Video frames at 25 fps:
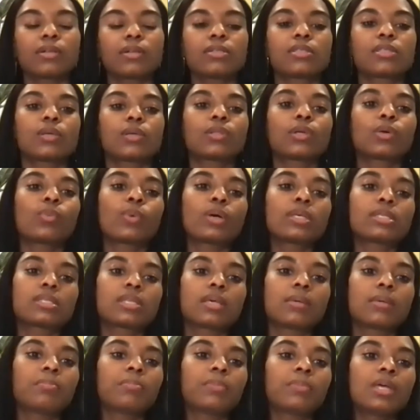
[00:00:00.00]
And so there was
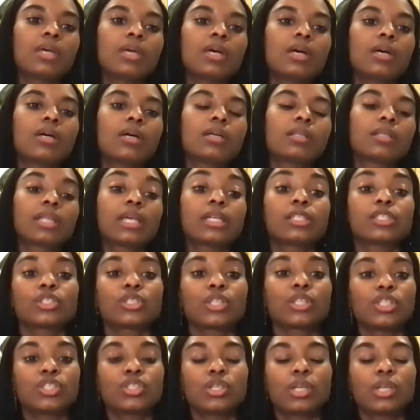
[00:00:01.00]
some
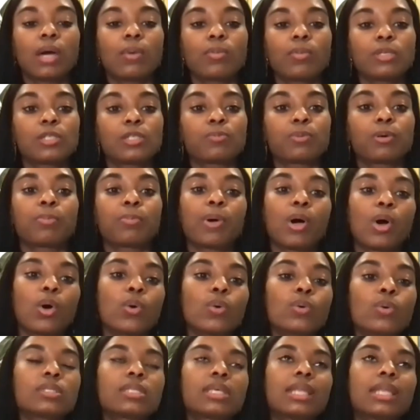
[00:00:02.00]
legislation that was
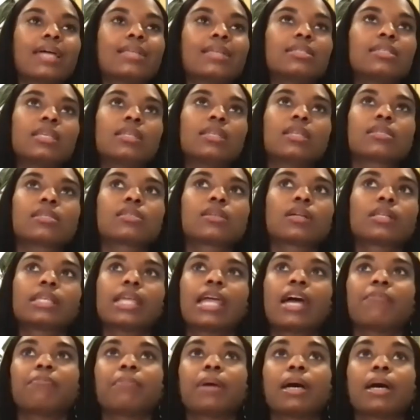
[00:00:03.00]
proposed that I didn't necessarily
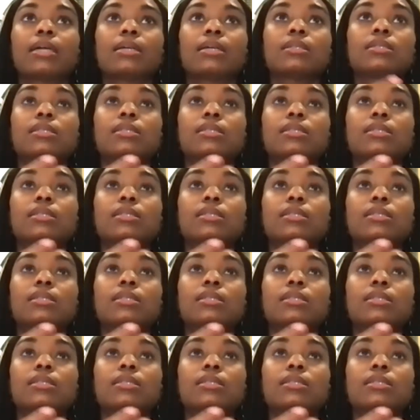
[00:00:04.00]
have my